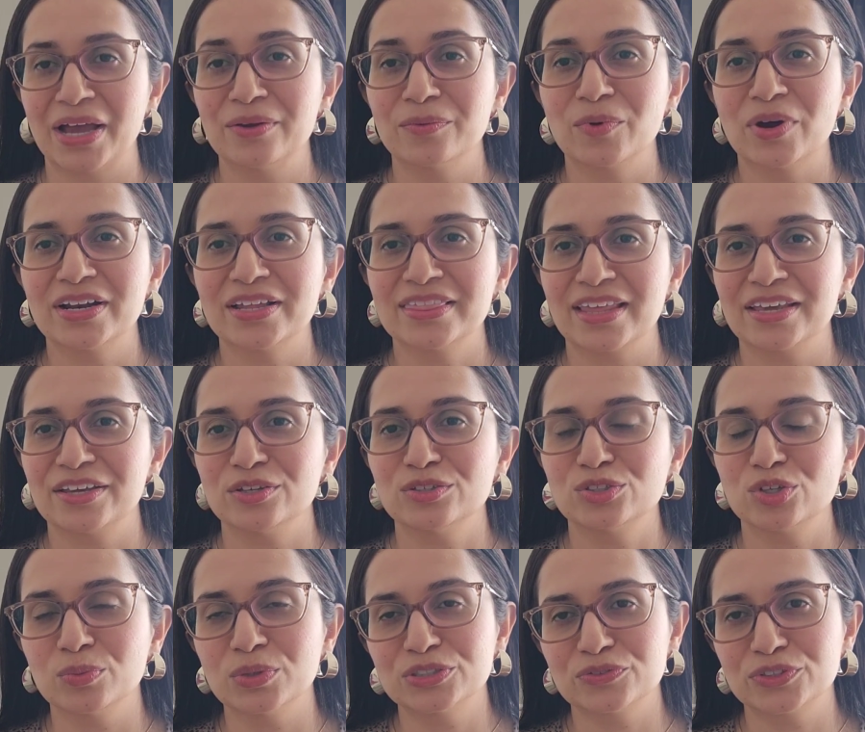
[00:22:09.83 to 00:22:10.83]
I want to thank you
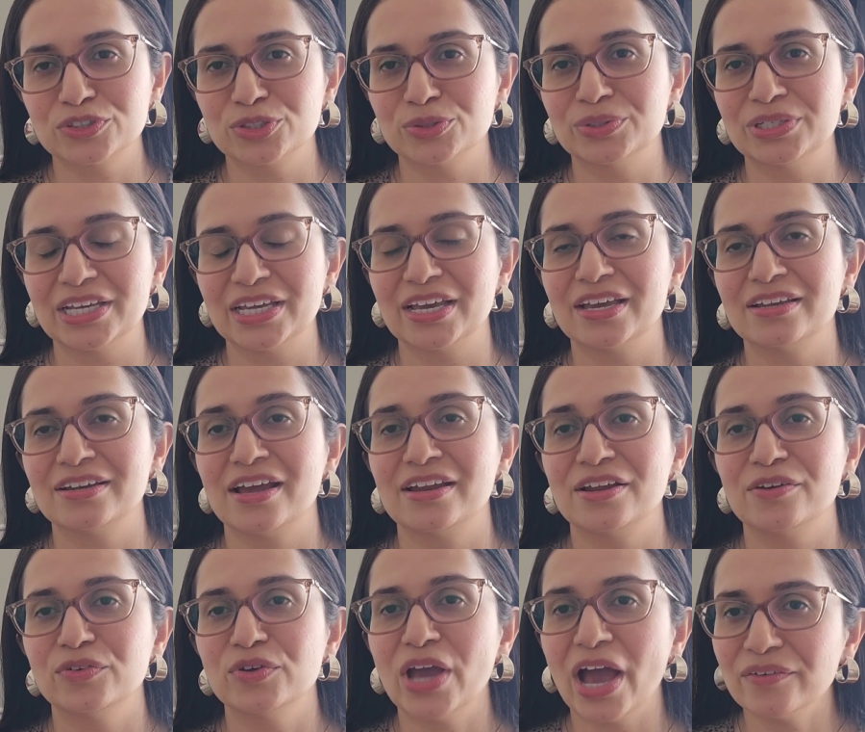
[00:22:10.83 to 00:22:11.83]
so much for tuning in. And
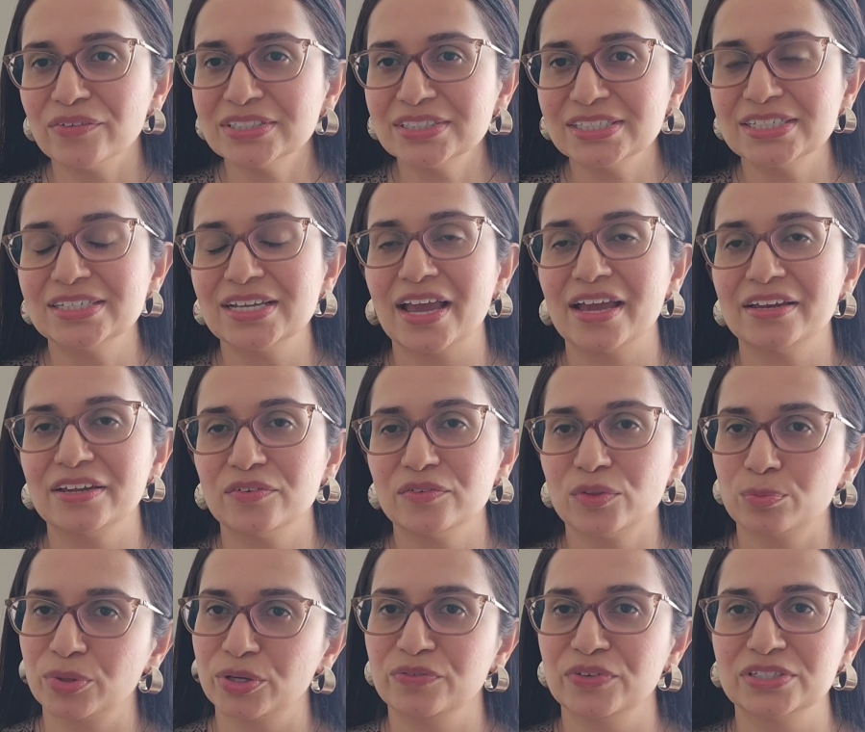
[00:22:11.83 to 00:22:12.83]
if you haven't seen any of
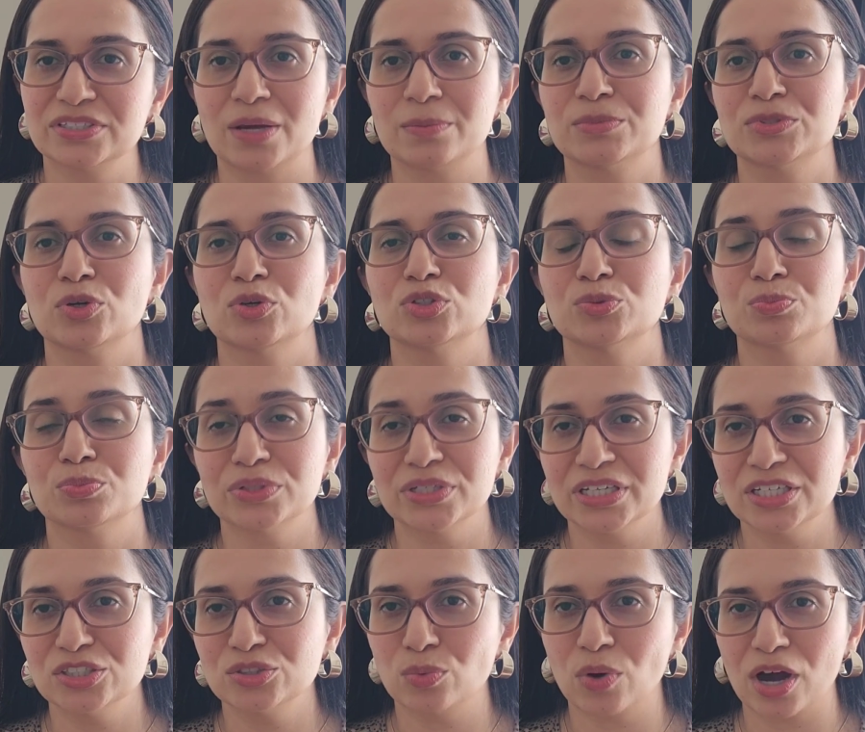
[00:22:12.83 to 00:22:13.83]
the previous episodes,
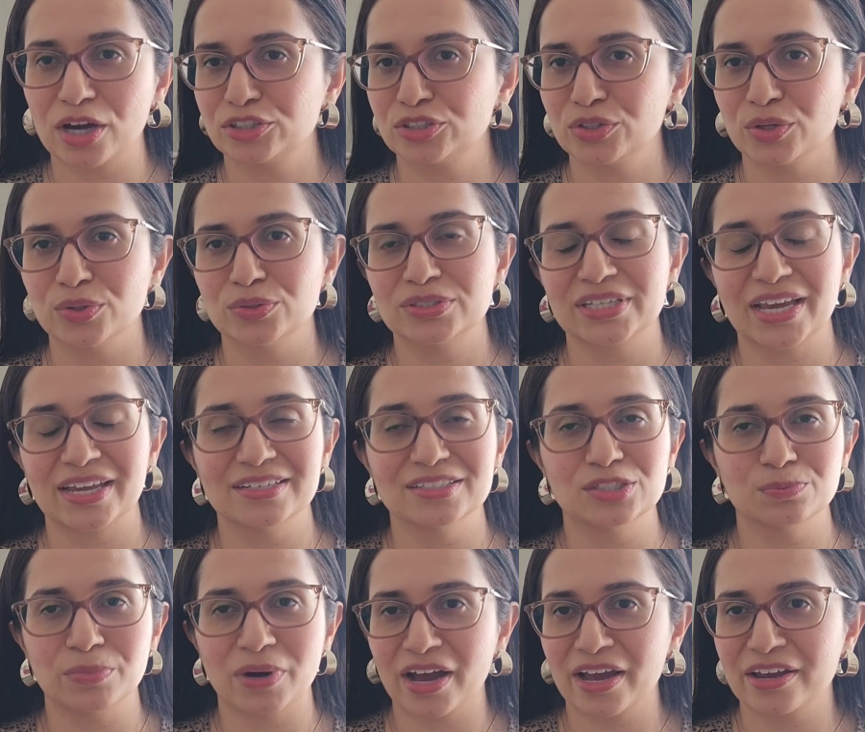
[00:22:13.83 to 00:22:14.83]
please watch those, get
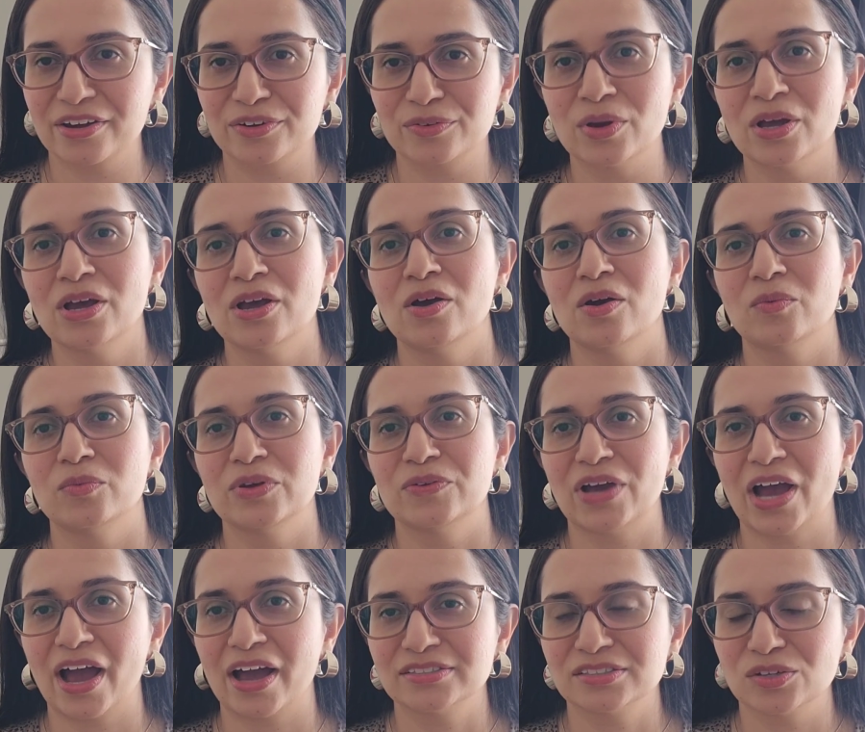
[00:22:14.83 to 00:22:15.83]
inspired. We've
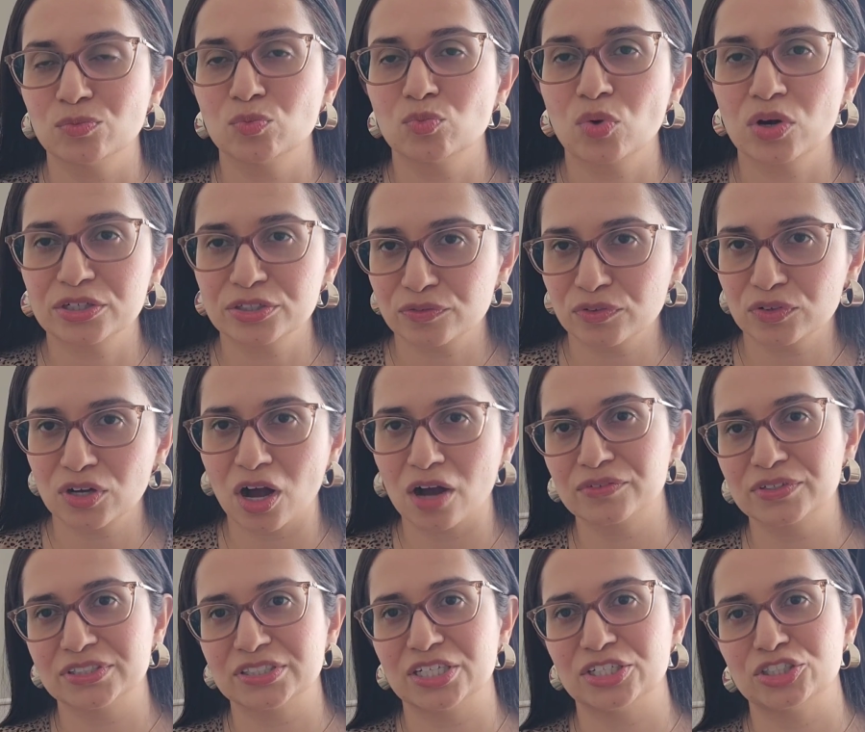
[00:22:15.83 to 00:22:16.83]
had some wonderful
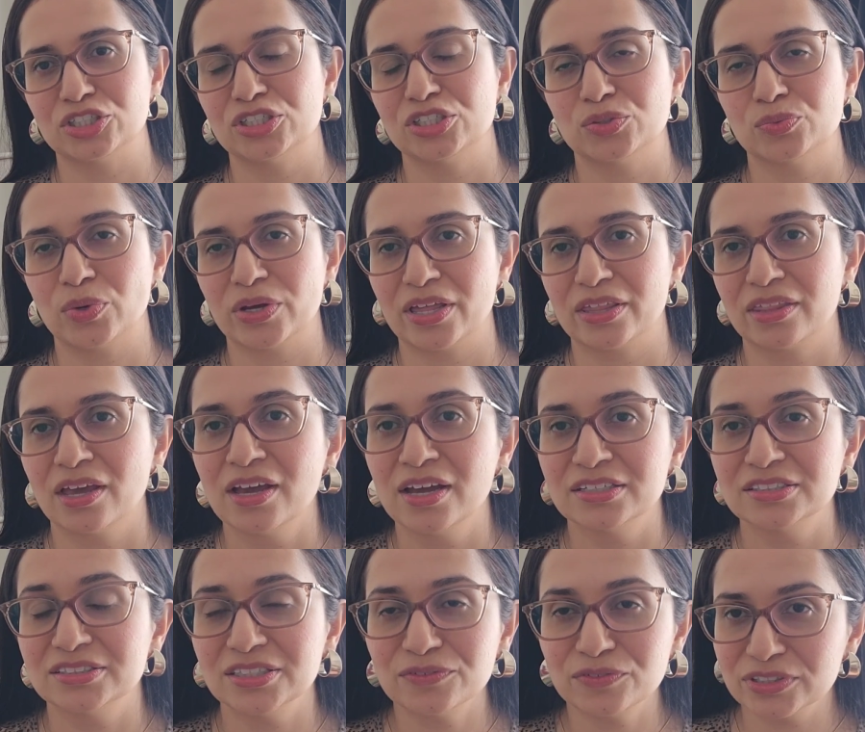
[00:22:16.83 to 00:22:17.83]
conversations with
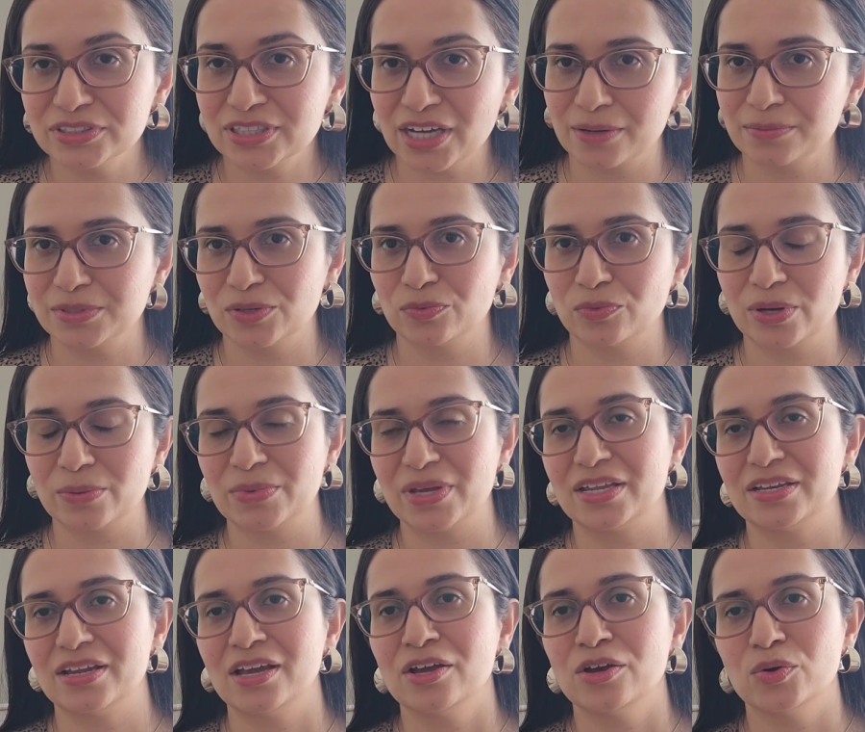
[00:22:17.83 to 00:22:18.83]
different types of
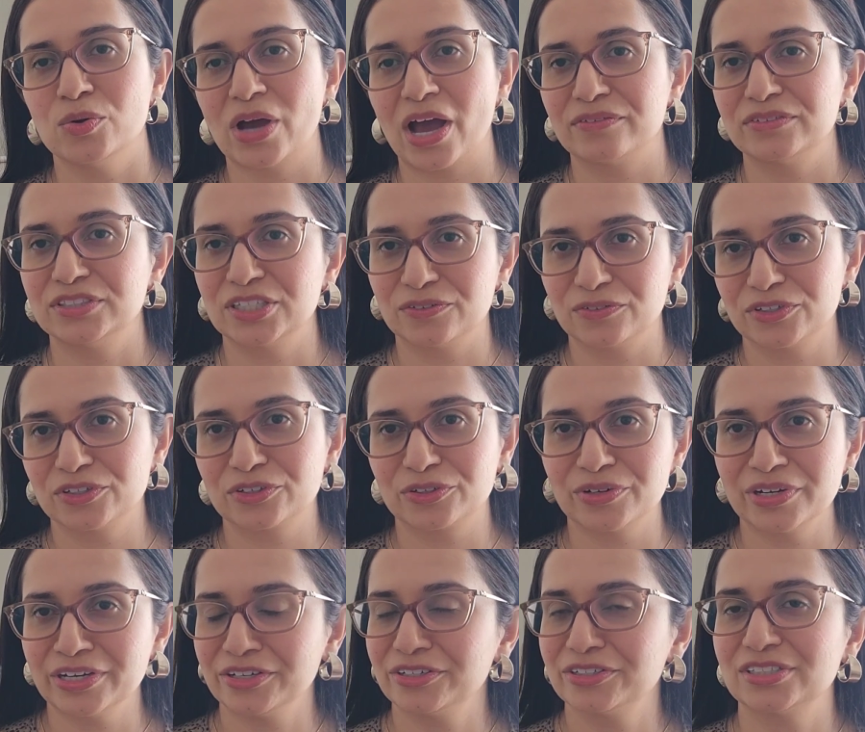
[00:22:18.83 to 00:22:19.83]
women who have different
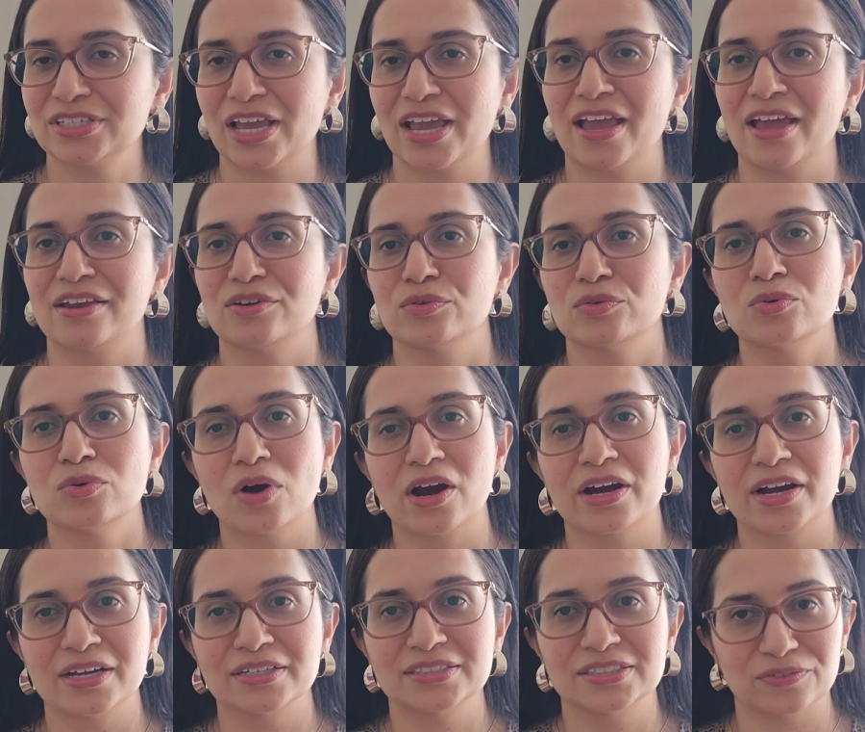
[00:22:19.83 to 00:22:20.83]
careers and who are
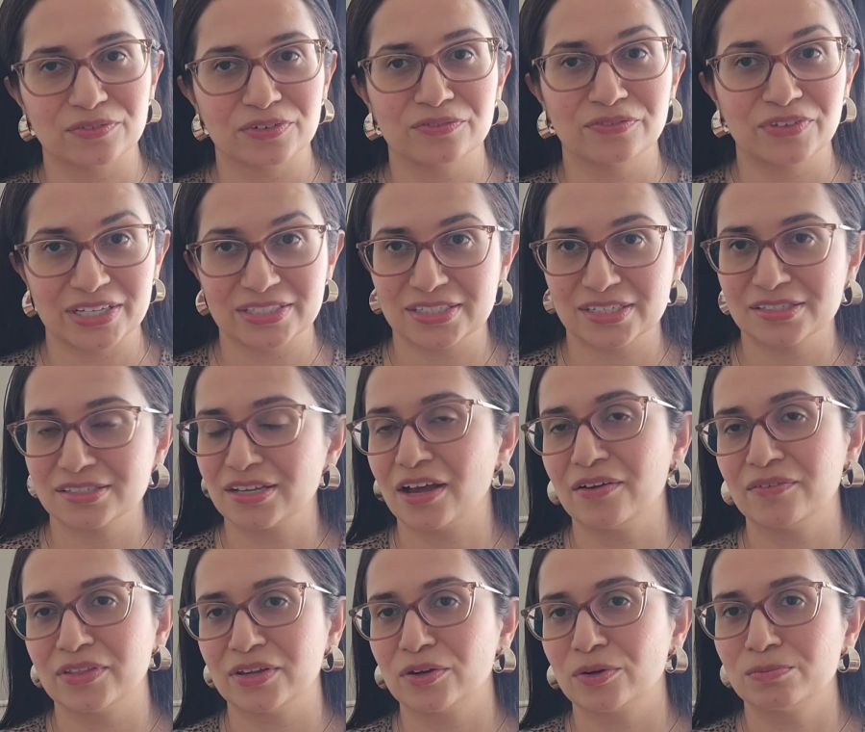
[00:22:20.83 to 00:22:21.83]
at different phases
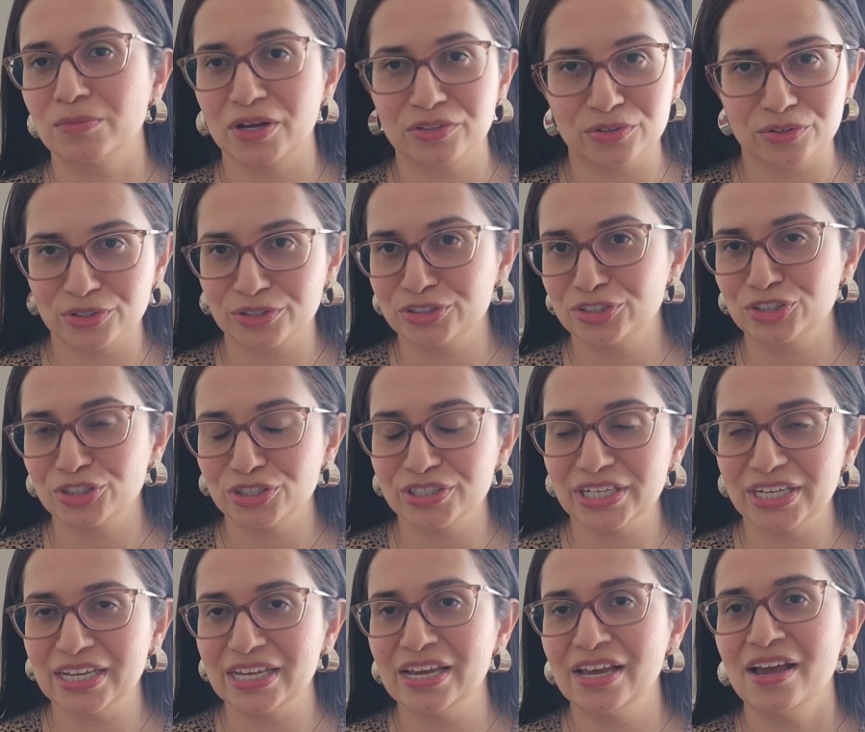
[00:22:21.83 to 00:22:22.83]
of their motherhood
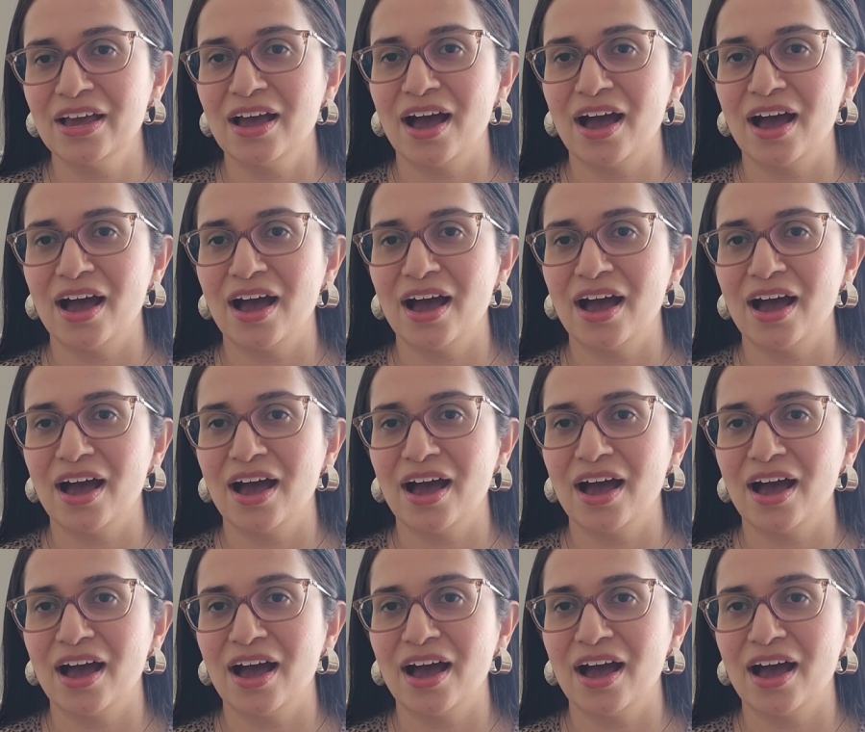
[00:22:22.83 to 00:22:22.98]
journey.